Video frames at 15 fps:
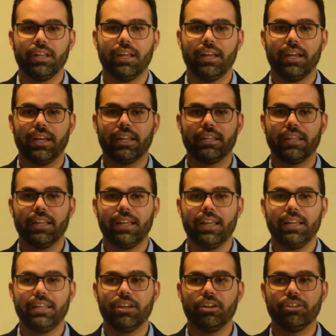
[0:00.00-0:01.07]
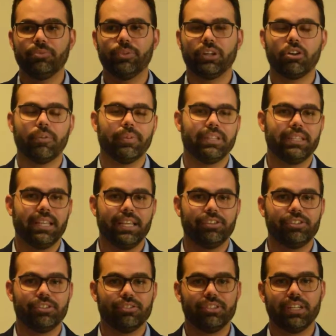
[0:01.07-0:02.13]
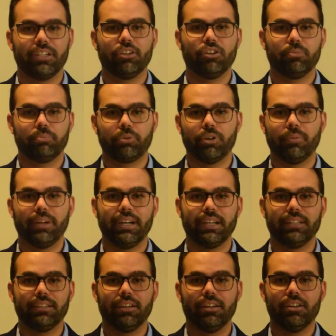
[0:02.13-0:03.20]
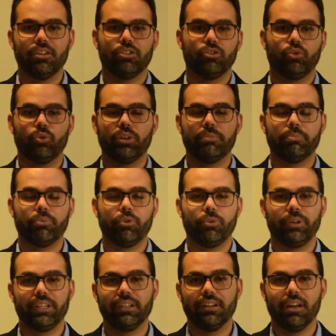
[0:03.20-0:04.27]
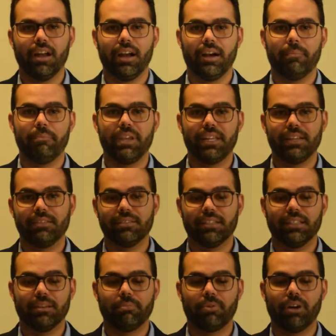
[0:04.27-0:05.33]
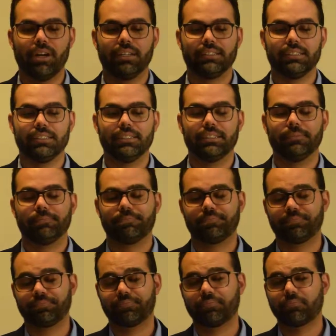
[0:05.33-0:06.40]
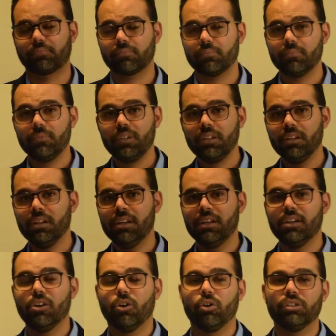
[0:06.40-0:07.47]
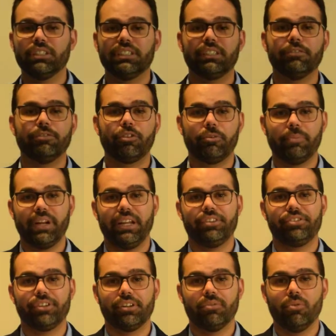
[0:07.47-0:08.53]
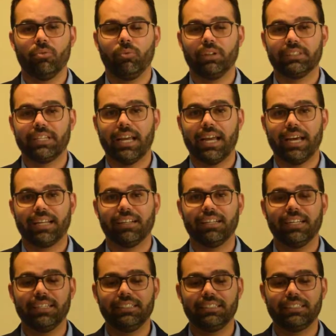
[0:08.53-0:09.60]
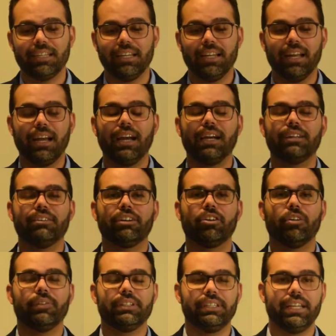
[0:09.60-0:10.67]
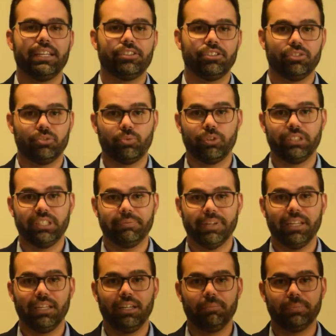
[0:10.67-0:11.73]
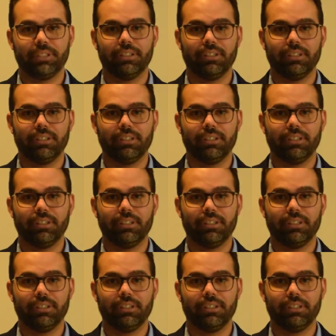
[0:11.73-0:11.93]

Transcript: and any other recommendations they could provide to improving meetings in the process. All this information was analyzed and recommendations were developed.